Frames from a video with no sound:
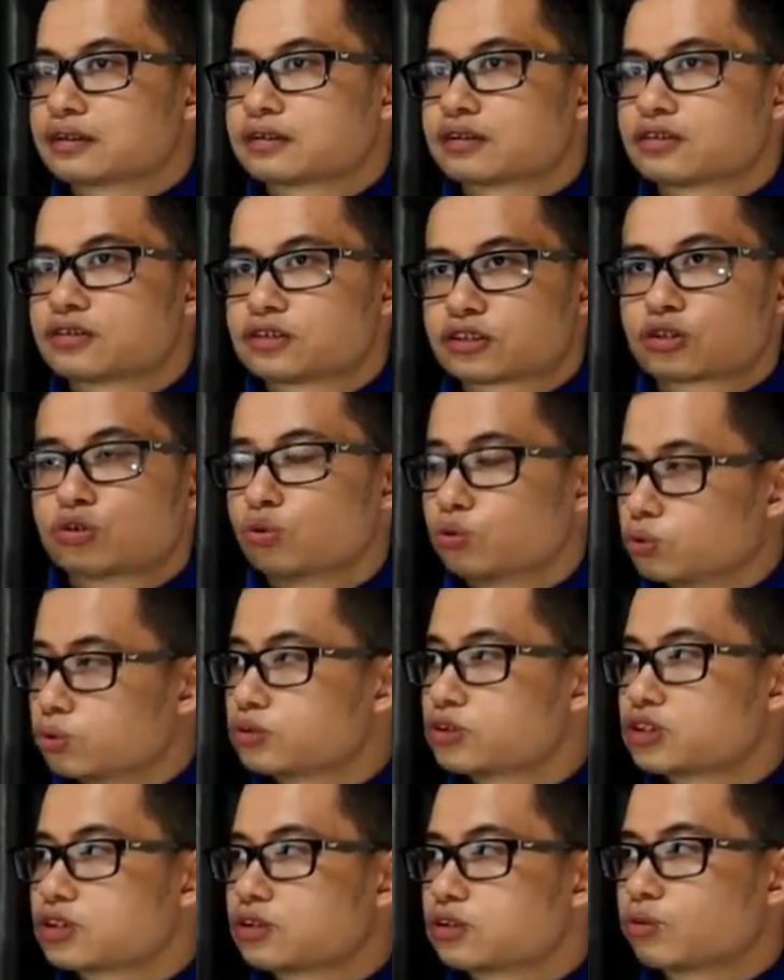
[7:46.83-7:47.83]

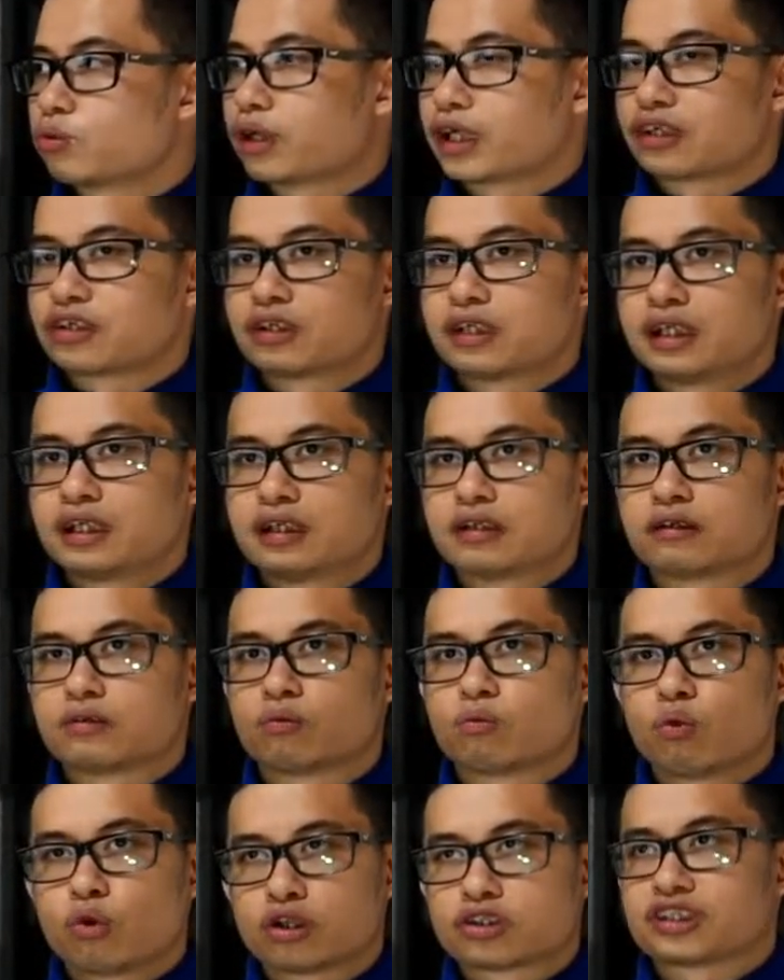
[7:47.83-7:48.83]
schools to actually
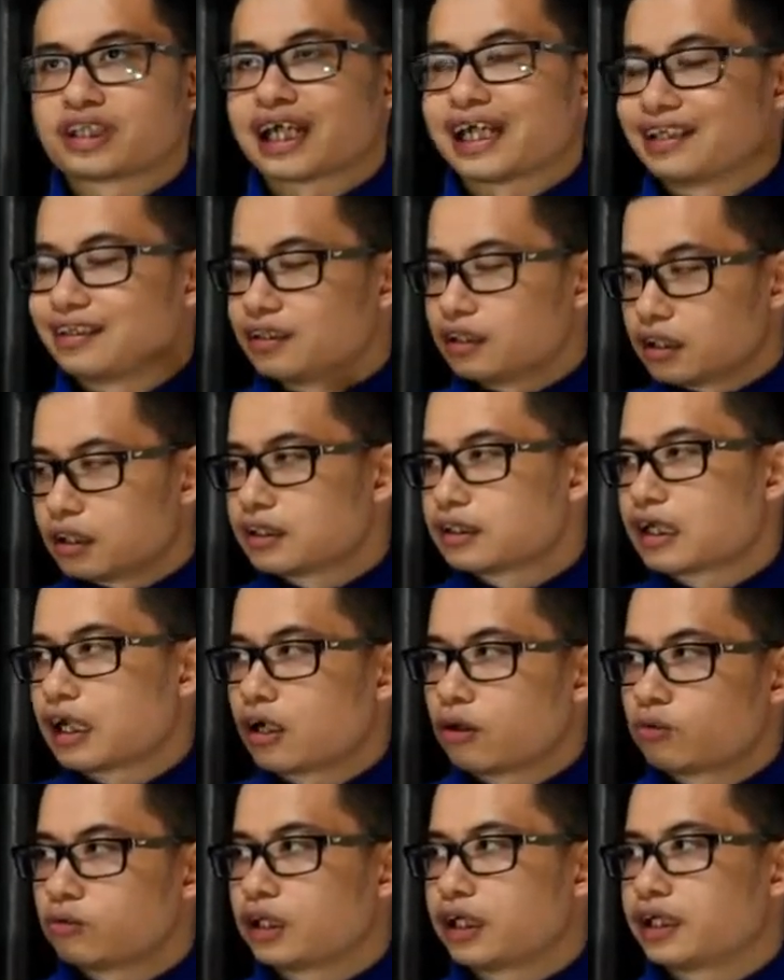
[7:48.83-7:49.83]
watch and learn
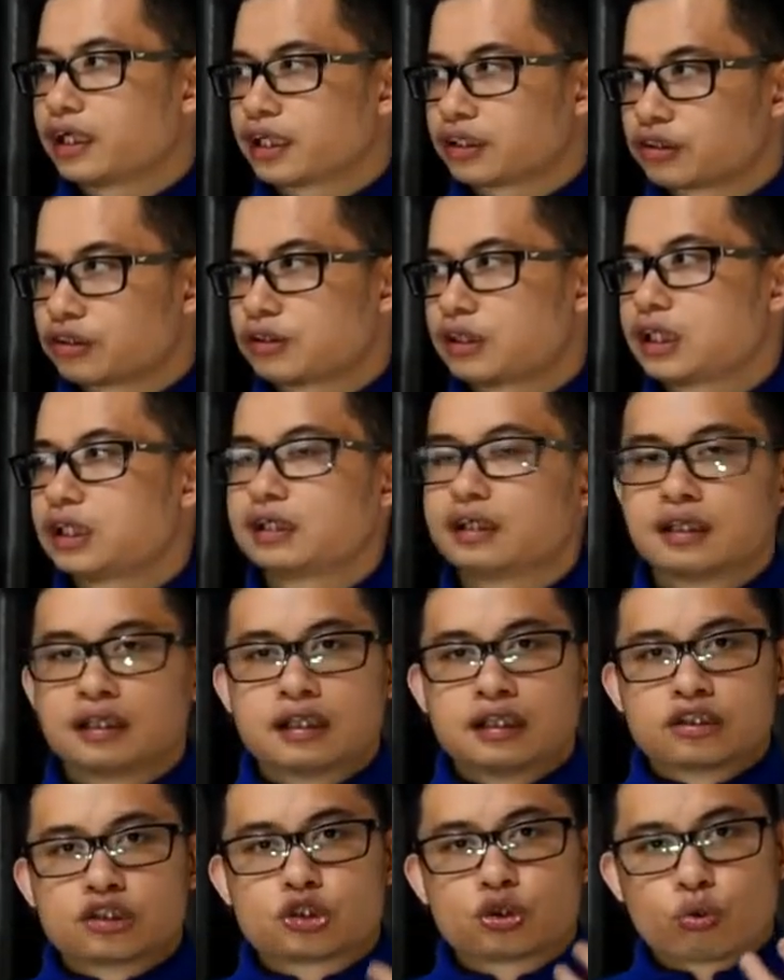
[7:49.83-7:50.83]
how they actually
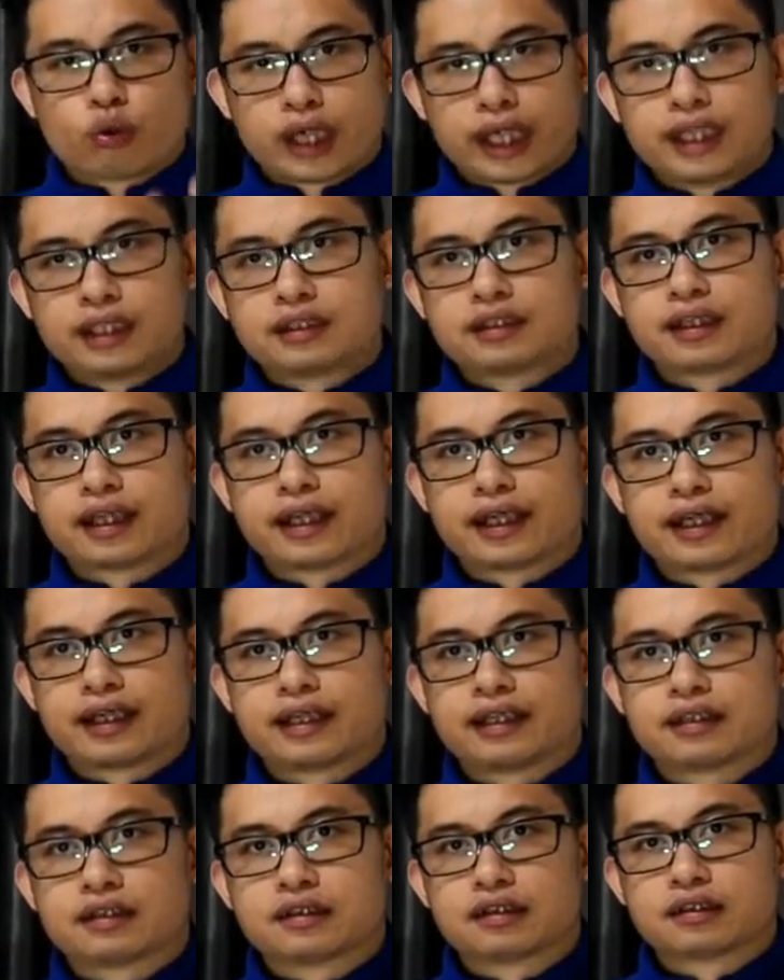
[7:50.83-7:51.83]
train
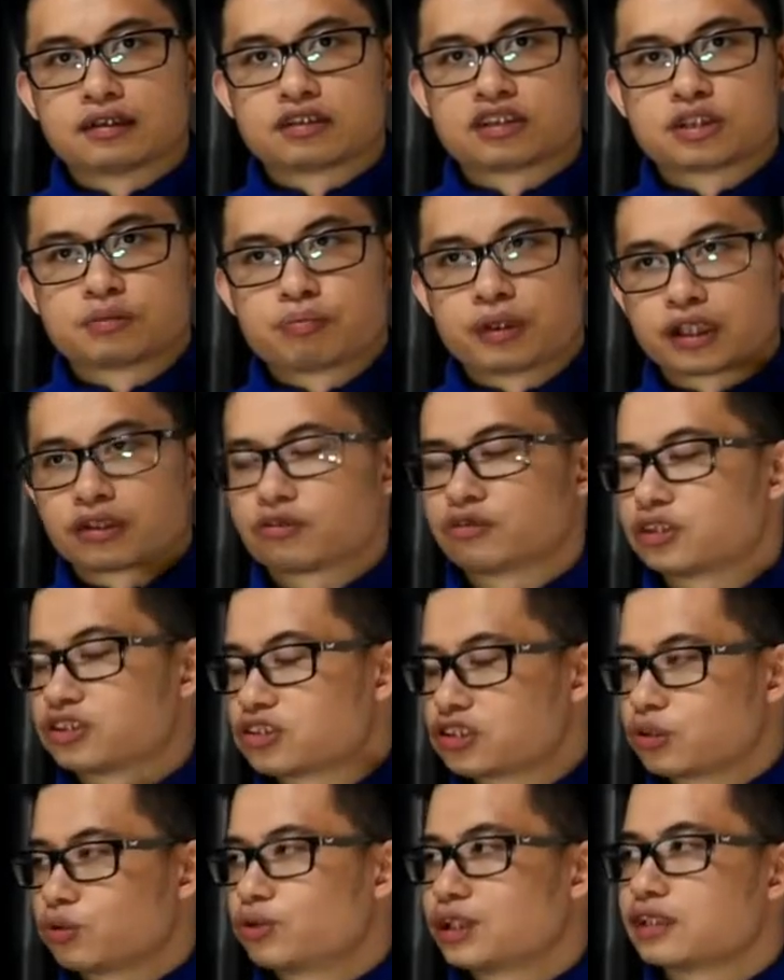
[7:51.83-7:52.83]
and speak to the
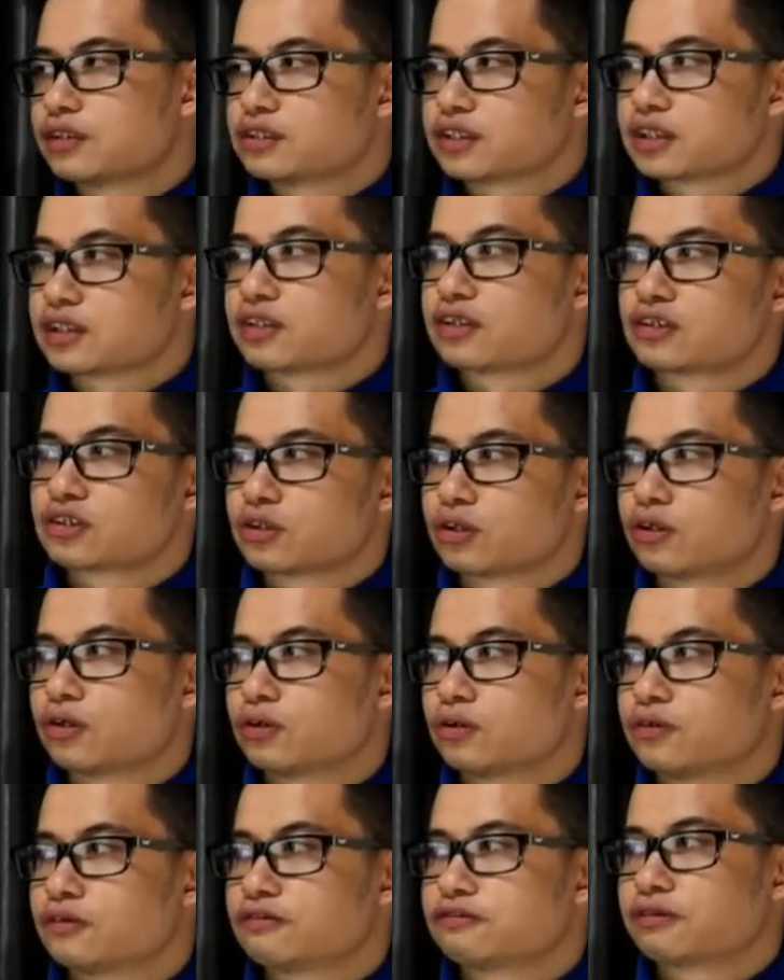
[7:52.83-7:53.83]
students.
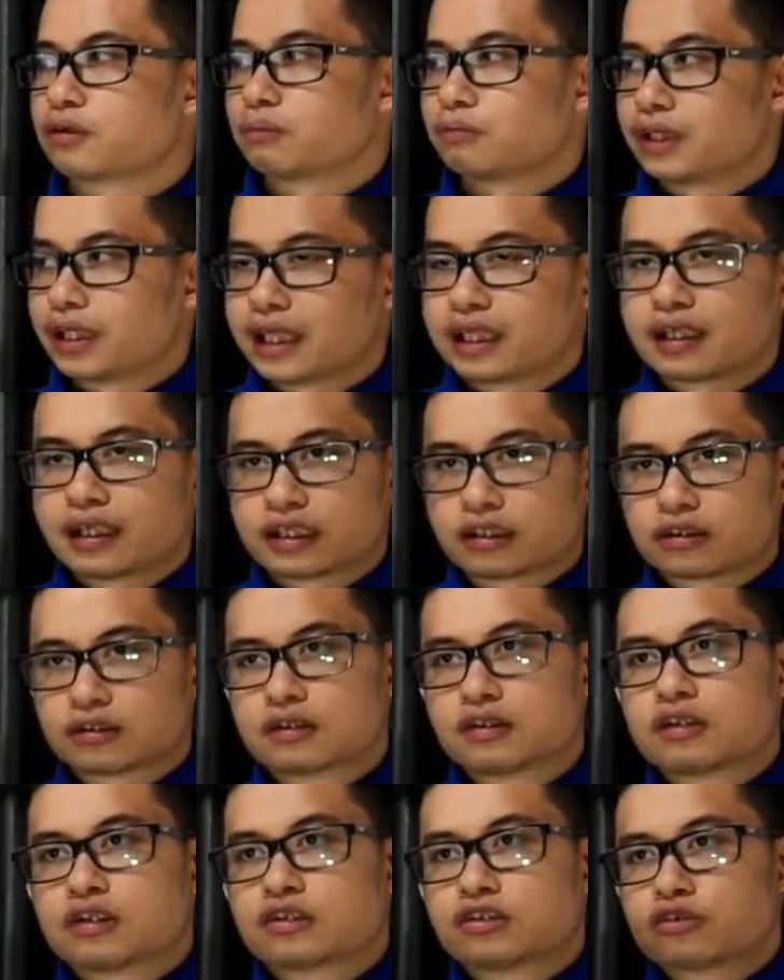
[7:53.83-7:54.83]
So from there I
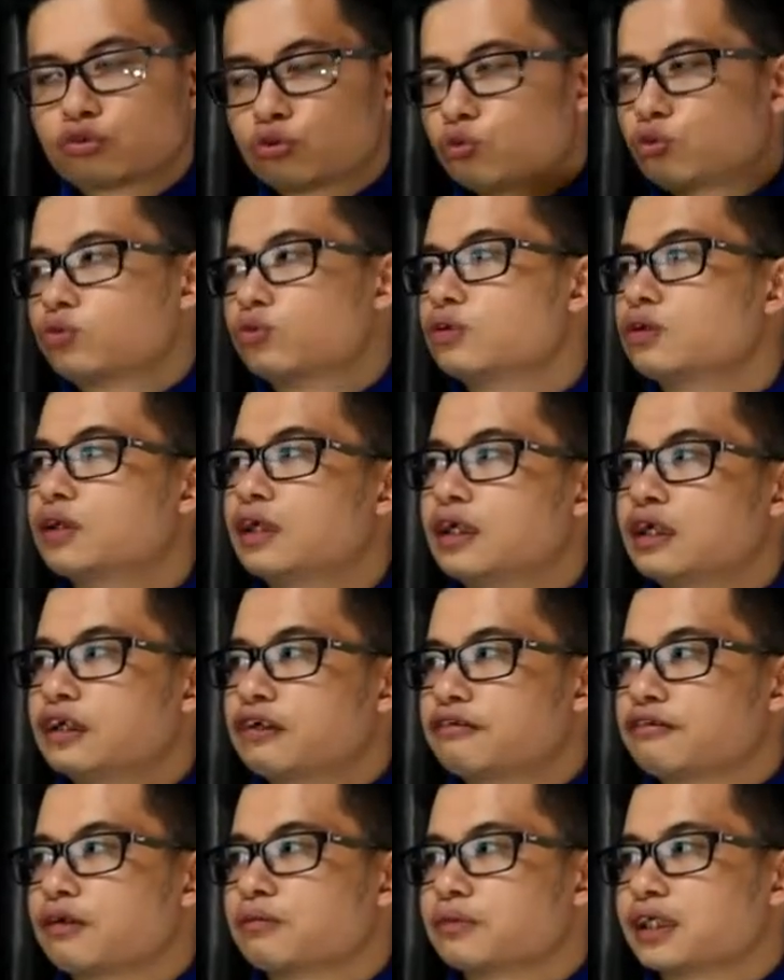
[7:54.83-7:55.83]
grew
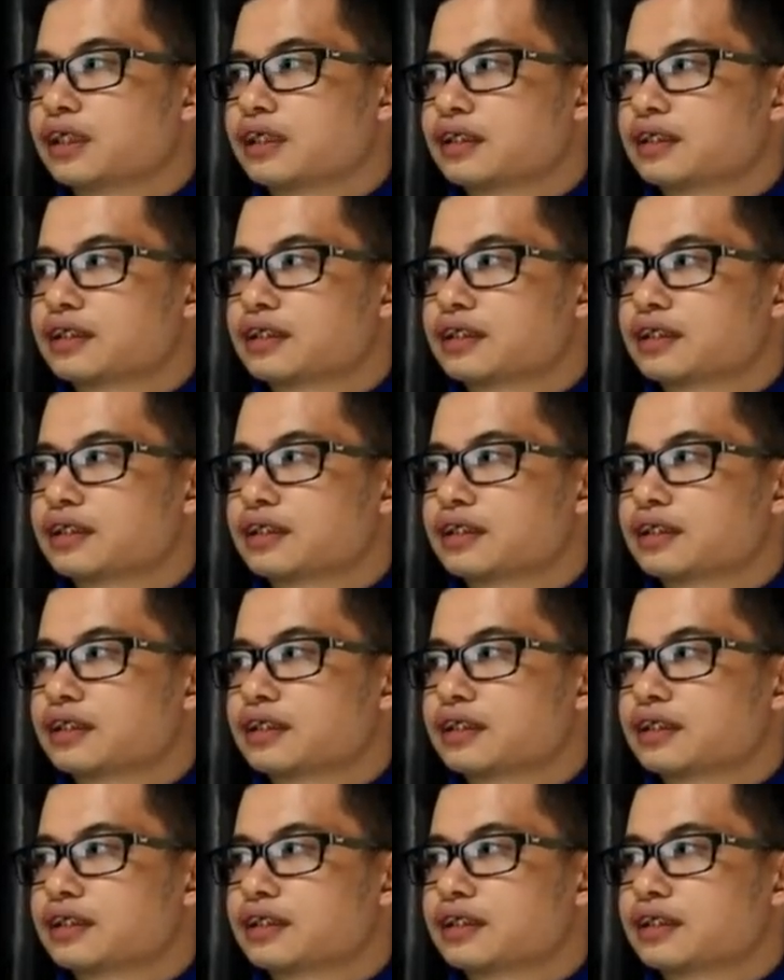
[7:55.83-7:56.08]
from there.